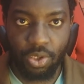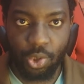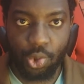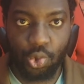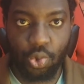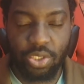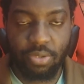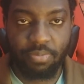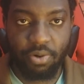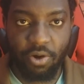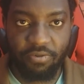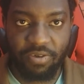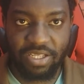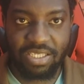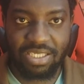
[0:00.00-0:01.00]
So the
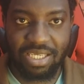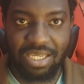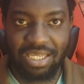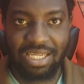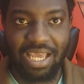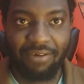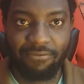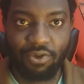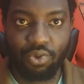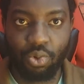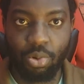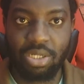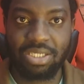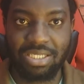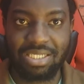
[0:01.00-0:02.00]
prophets, they have
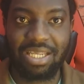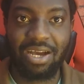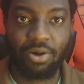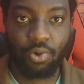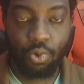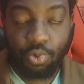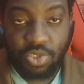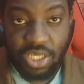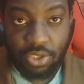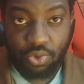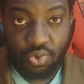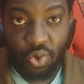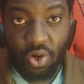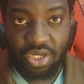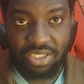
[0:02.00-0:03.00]
authority. They are closer to
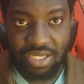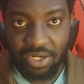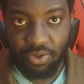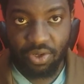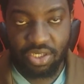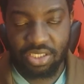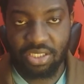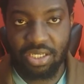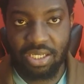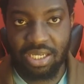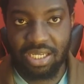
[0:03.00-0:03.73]
God than us.